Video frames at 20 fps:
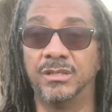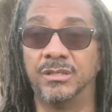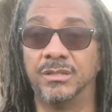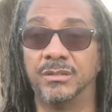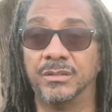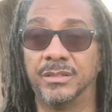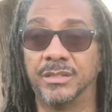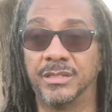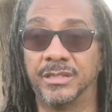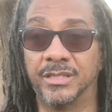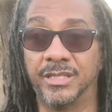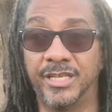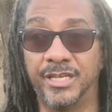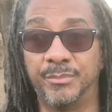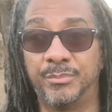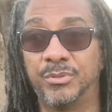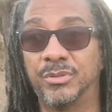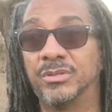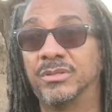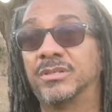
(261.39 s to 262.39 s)
If it's
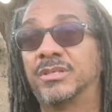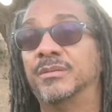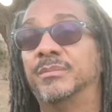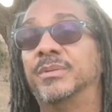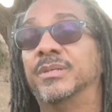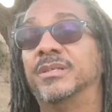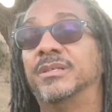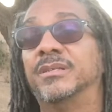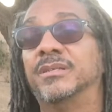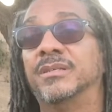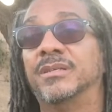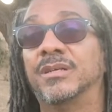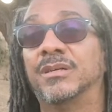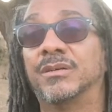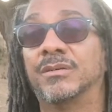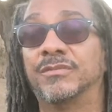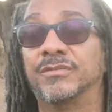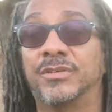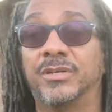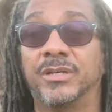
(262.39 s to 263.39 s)
Libra, it could be, you
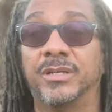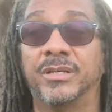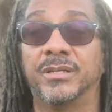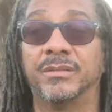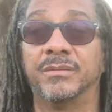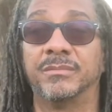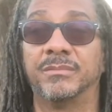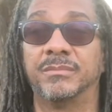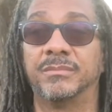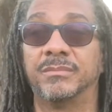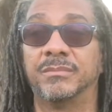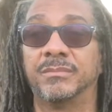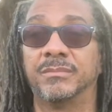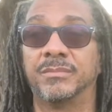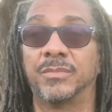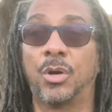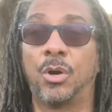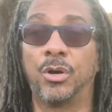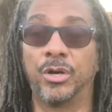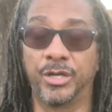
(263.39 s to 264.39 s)
know, very
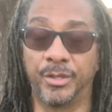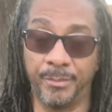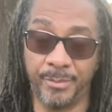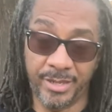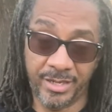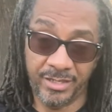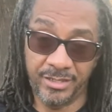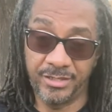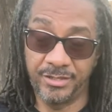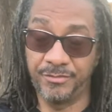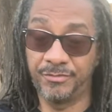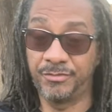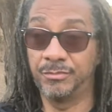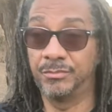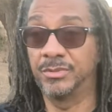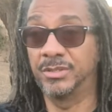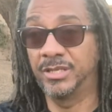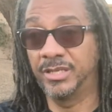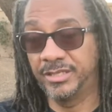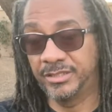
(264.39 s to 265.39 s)
argumentative in
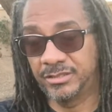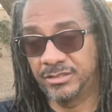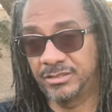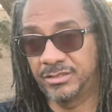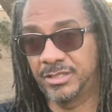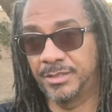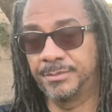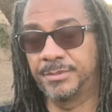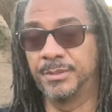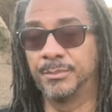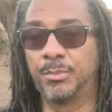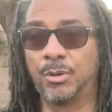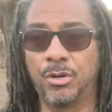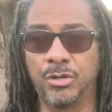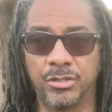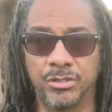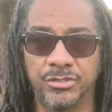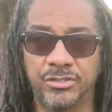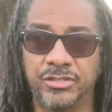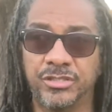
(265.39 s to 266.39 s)
relationships and
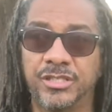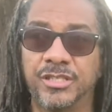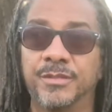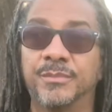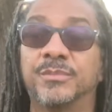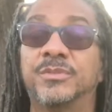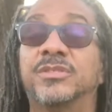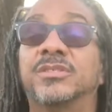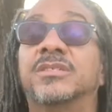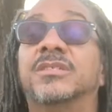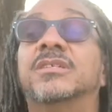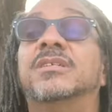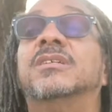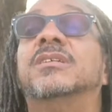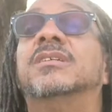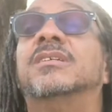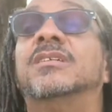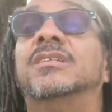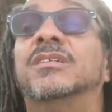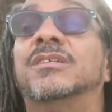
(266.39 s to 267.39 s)
partnerships,
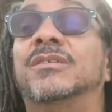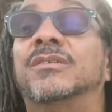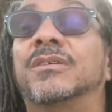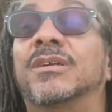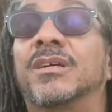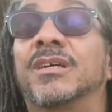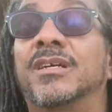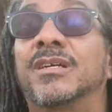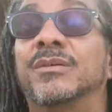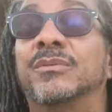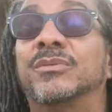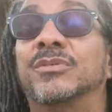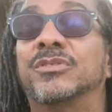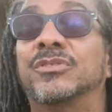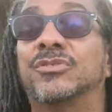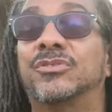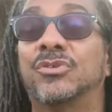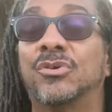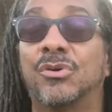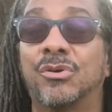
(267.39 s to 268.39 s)
right? With the
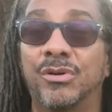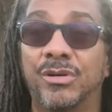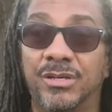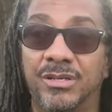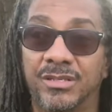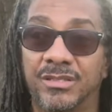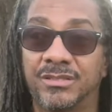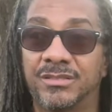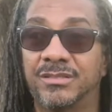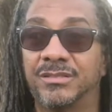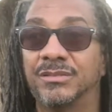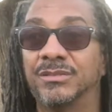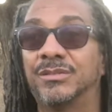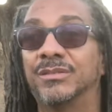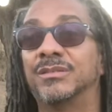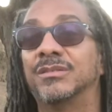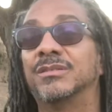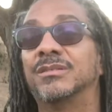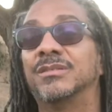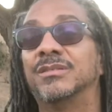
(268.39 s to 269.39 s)
Taurus, you
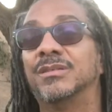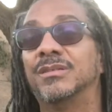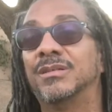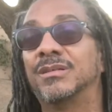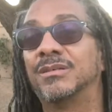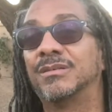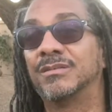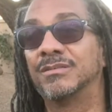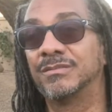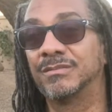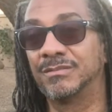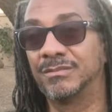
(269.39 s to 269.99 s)
could, you know,